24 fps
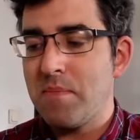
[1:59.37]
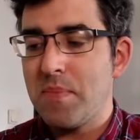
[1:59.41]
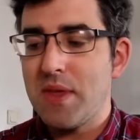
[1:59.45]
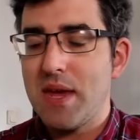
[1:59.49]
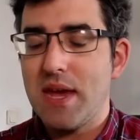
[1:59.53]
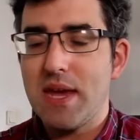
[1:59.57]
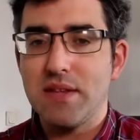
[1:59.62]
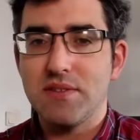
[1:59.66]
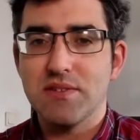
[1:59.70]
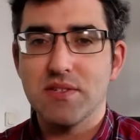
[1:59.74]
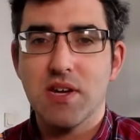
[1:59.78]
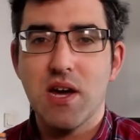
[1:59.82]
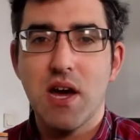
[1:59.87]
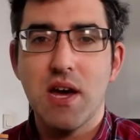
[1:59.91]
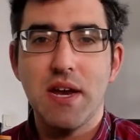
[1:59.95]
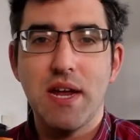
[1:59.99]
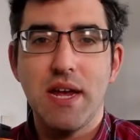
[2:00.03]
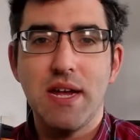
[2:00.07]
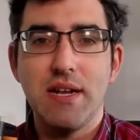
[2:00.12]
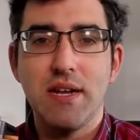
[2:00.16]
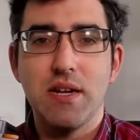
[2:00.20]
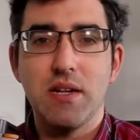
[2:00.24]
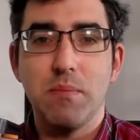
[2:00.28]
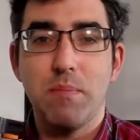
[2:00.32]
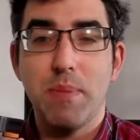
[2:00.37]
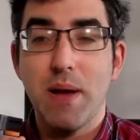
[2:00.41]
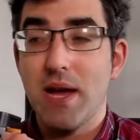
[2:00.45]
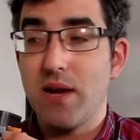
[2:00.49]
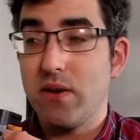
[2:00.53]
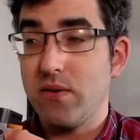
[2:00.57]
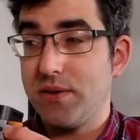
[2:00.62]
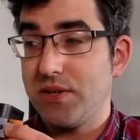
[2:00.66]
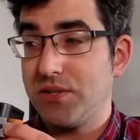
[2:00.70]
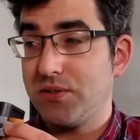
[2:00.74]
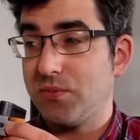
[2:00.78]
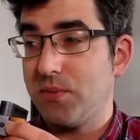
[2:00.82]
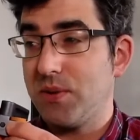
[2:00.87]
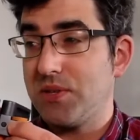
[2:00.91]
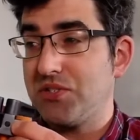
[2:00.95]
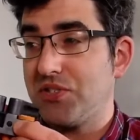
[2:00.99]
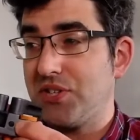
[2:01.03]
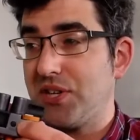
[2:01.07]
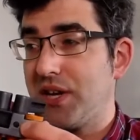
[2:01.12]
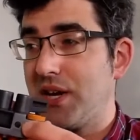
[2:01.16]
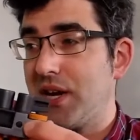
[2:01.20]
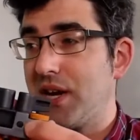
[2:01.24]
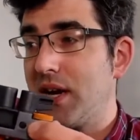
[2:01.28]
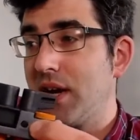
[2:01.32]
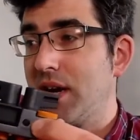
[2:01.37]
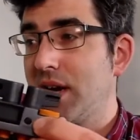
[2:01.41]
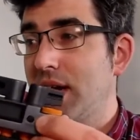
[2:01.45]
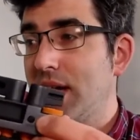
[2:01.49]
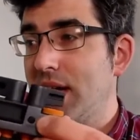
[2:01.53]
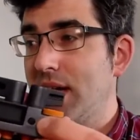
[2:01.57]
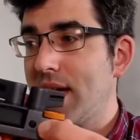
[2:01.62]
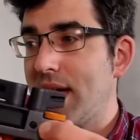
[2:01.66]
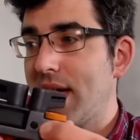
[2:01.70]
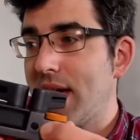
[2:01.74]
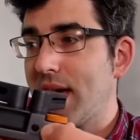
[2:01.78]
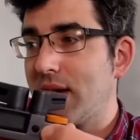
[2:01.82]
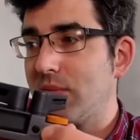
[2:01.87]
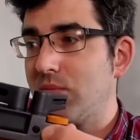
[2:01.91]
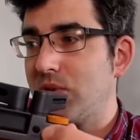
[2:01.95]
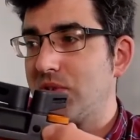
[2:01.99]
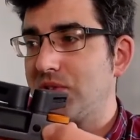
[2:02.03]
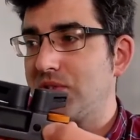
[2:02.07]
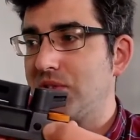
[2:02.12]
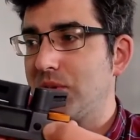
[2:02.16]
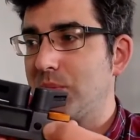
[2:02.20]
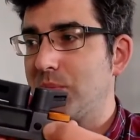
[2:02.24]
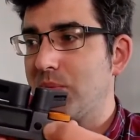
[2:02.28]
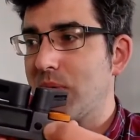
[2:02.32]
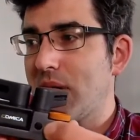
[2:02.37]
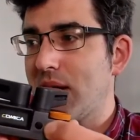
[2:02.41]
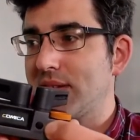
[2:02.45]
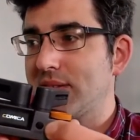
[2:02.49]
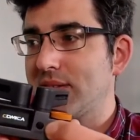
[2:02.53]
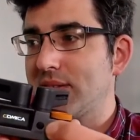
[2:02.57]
It's got a little power switch here, and once you press